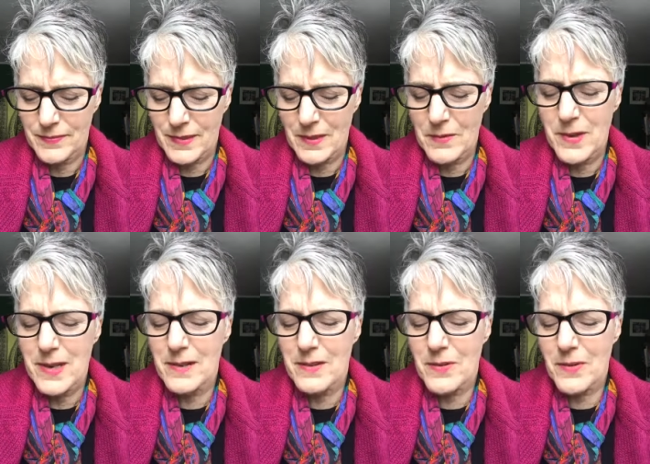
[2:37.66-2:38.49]
And we
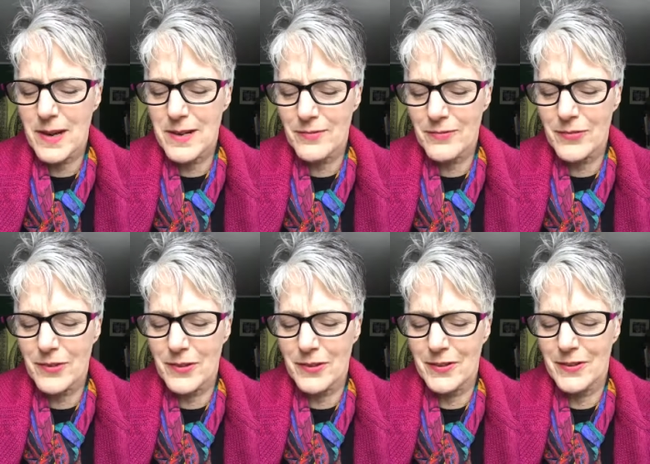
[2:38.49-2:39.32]
are
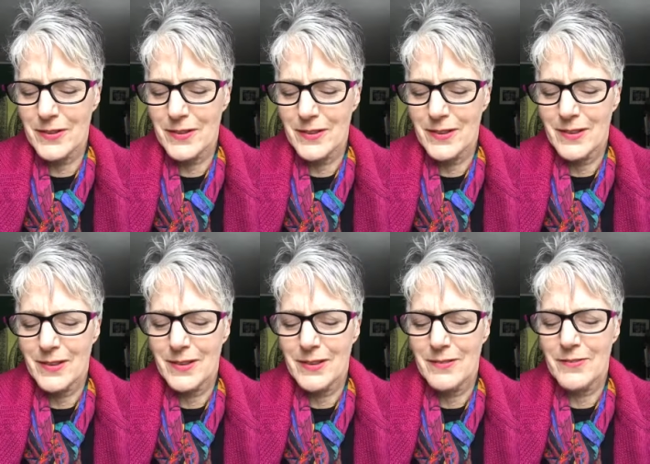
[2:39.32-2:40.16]
grateful
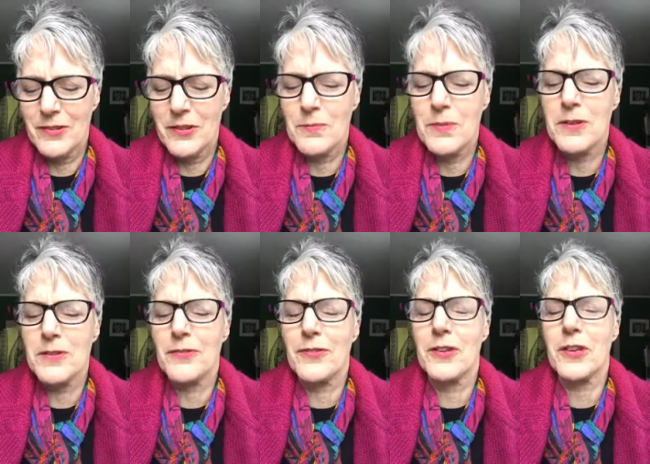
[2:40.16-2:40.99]
for the
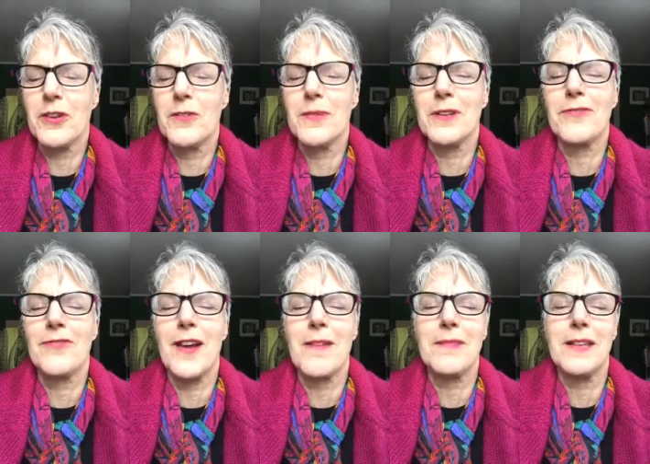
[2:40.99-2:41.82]
beautiful human
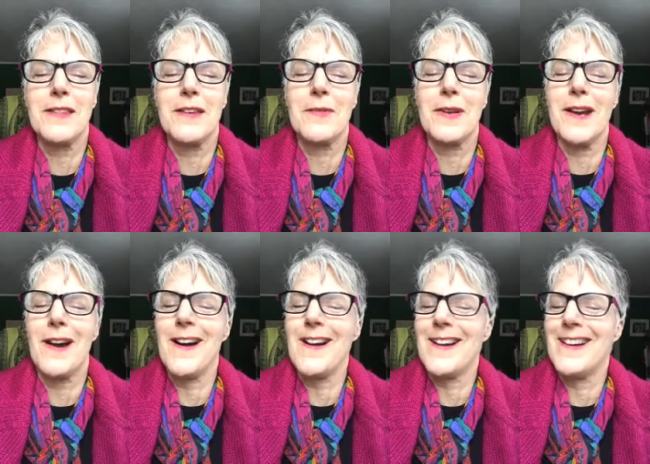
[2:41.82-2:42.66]
family that we
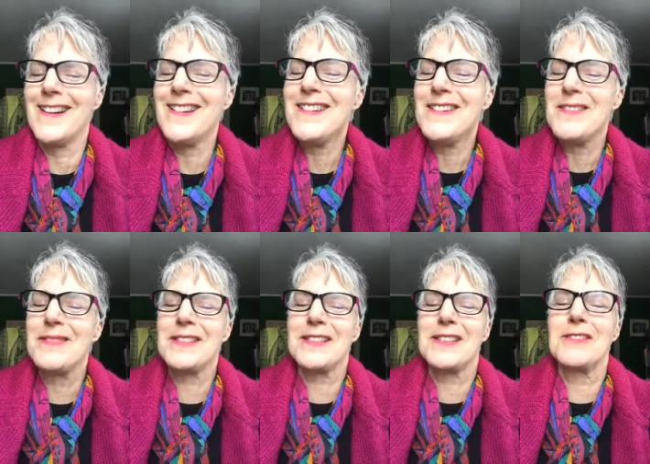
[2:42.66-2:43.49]
are. We're
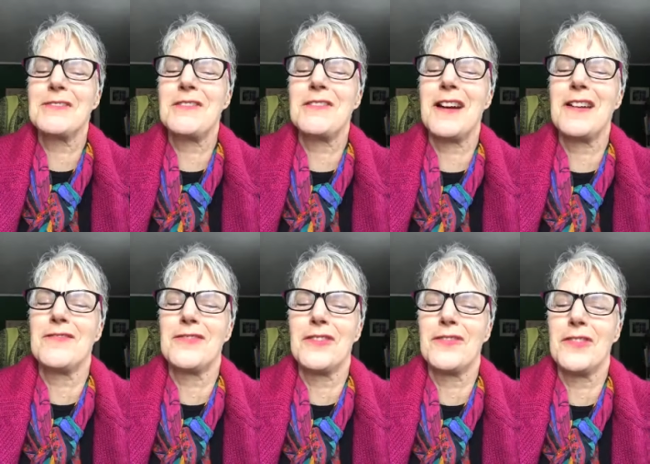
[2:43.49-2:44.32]
so
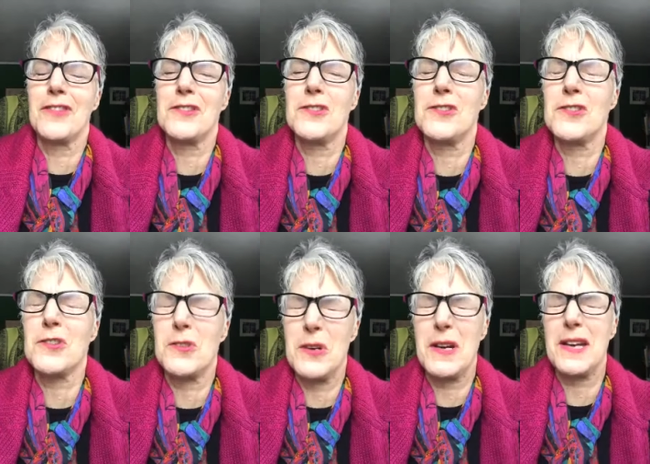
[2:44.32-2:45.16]
grateful for the
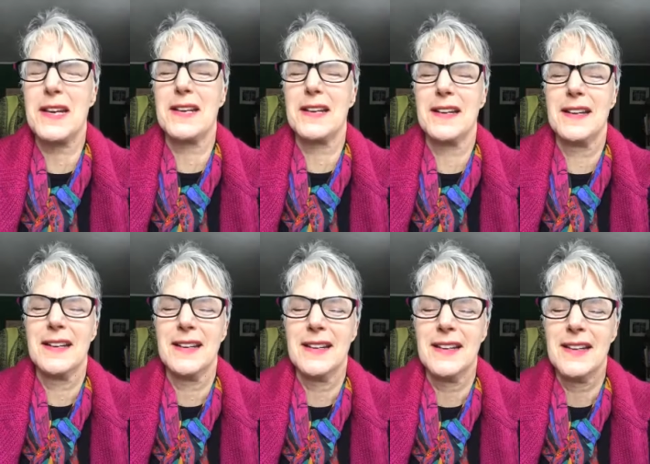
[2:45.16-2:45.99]
joy
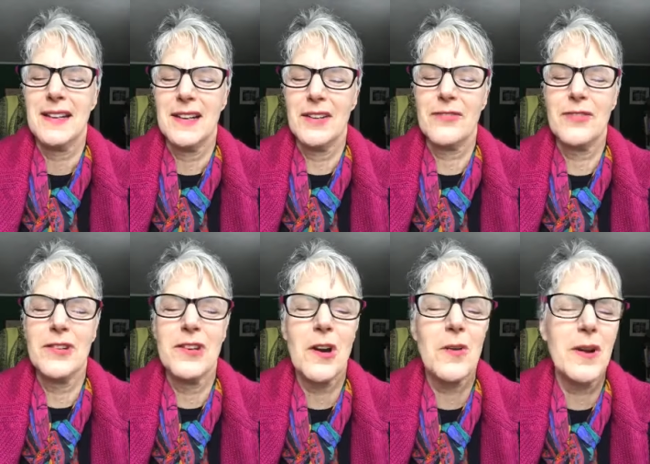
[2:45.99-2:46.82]
of
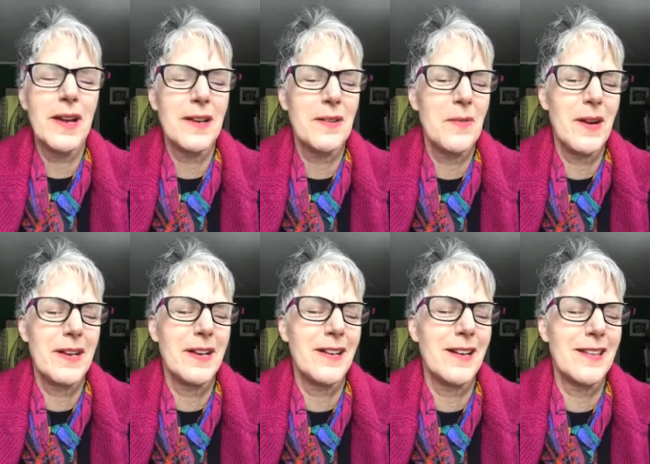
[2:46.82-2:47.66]
knowing one
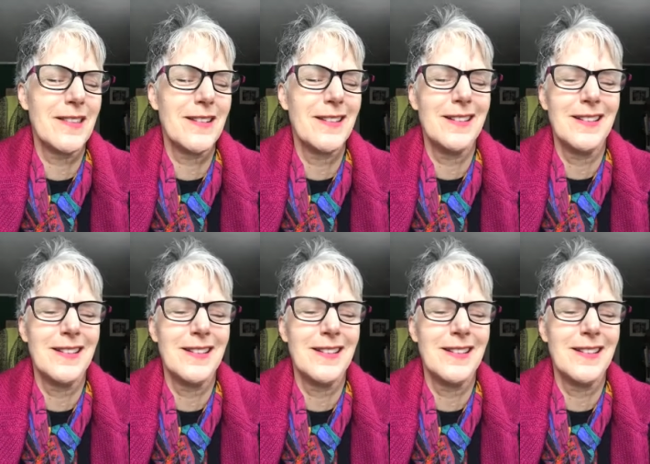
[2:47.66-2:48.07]
another